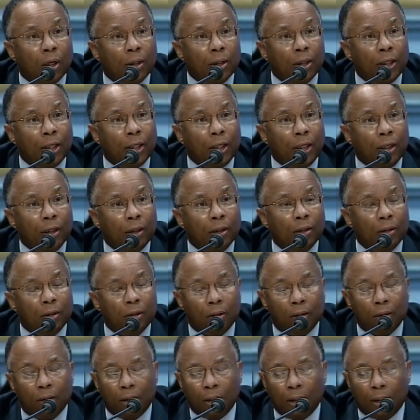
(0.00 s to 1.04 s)
any
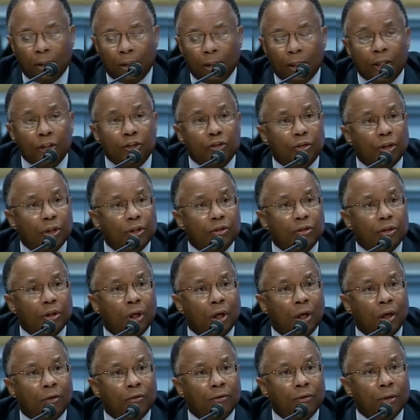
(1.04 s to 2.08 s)
instance
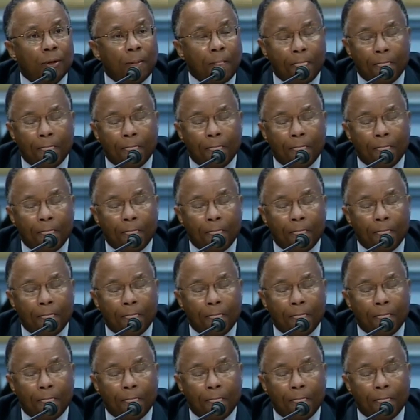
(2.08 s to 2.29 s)
of